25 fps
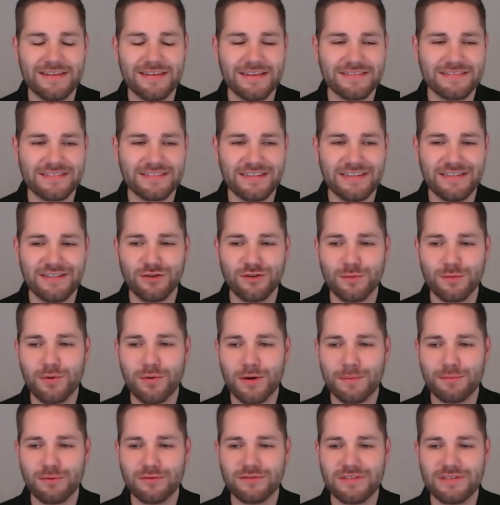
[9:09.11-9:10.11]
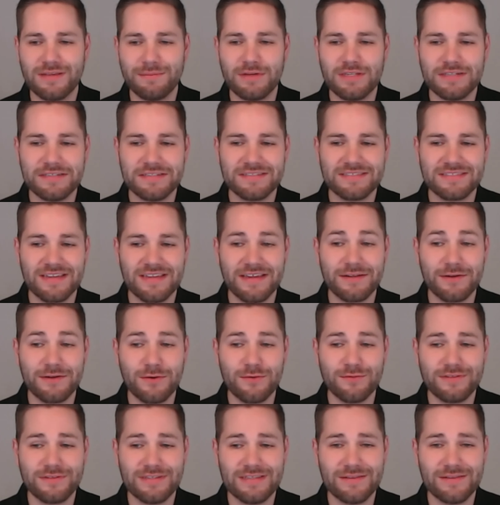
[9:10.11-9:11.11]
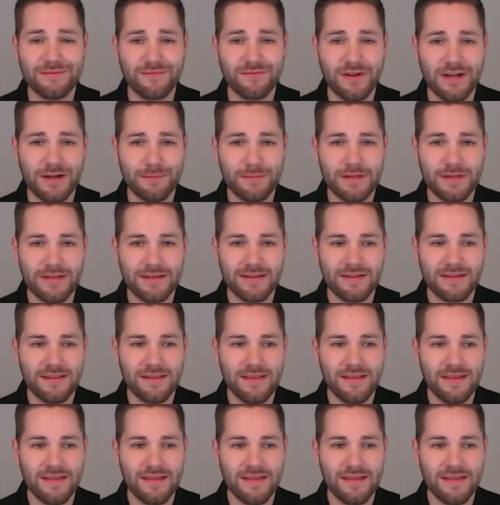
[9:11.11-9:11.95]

testing or purple teaming inside an OT environment?